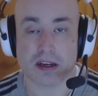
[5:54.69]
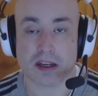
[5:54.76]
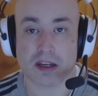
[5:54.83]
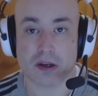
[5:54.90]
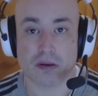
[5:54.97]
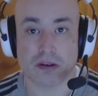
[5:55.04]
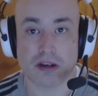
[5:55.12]

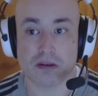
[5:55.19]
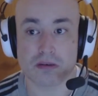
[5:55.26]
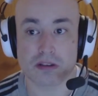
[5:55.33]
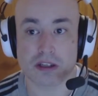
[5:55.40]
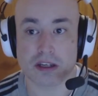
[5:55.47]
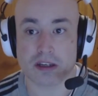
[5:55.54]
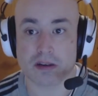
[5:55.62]
who knows,
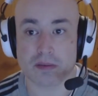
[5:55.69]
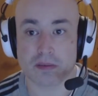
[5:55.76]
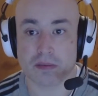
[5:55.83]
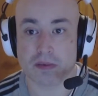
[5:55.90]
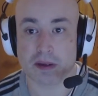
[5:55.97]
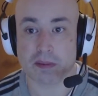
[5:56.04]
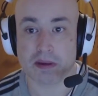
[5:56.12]
like,
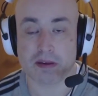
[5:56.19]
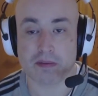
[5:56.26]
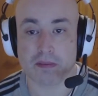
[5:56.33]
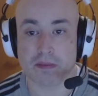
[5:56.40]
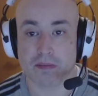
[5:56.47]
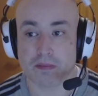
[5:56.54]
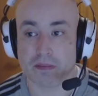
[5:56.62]
maybe,
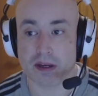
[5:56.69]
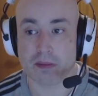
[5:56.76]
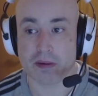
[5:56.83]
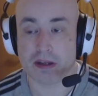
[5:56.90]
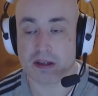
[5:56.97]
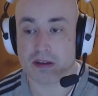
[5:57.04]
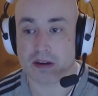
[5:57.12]

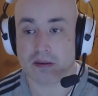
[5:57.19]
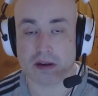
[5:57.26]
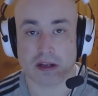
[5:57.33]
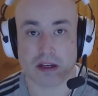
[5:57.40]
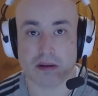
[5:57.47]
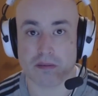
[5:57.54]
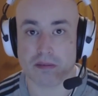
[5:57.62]
and
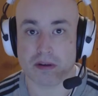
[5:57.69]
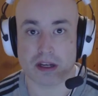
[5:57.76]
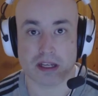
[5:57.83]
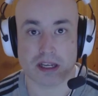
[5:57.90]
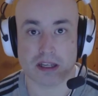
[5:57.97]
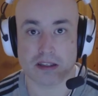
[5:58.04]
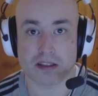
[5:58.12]
I'm,
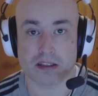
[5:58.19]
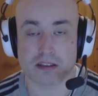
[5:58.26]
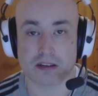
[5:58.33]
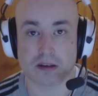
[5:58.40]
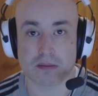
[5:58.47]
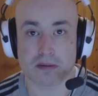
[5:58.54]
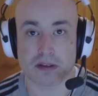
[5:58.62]
again, this is
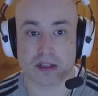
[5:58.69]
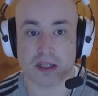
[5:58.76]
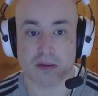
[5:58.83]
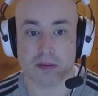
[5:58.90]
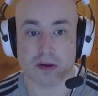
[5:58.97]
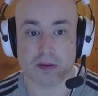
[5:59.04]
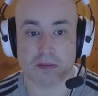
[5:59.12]
not a plea,
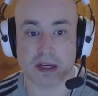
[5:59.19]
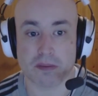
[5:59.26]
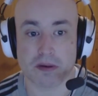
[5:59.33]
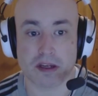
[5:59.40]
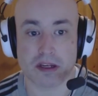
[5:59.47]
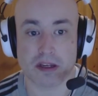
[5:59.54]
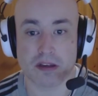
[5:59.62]
but
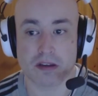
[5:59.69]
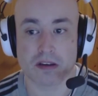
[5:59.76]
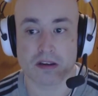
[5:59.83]
maybe